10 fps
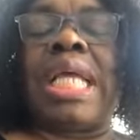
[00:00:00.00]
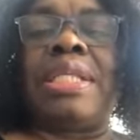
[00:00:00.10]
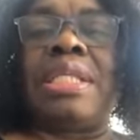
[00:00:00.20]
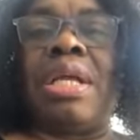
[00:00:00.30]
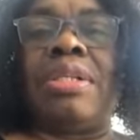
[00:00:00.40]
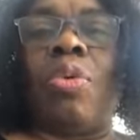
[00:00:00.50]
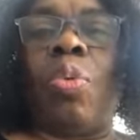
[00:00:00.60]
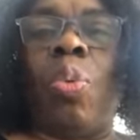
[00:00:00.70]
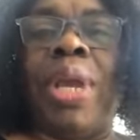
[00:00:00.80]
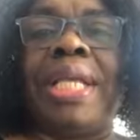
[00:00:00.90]
That's not the
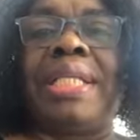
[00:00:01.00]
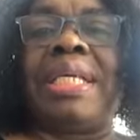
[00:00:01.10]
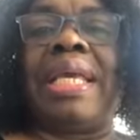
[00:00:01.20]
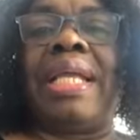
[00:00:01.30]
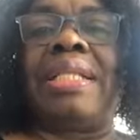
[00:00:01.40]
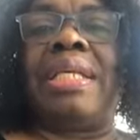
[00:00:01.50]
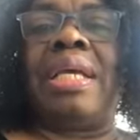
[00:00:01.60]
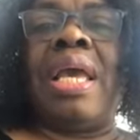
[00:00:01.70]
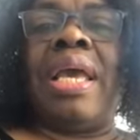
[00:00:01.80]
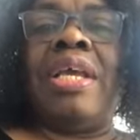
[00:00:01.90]
way to get
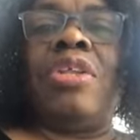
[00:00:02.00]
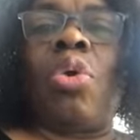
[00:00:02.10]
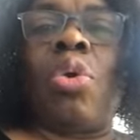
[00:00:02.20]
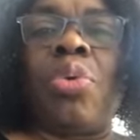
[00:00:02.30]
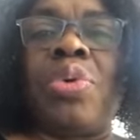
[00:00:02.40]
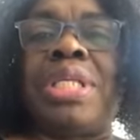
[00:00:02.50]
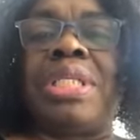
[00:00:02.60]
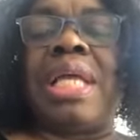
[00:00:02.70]
the increase.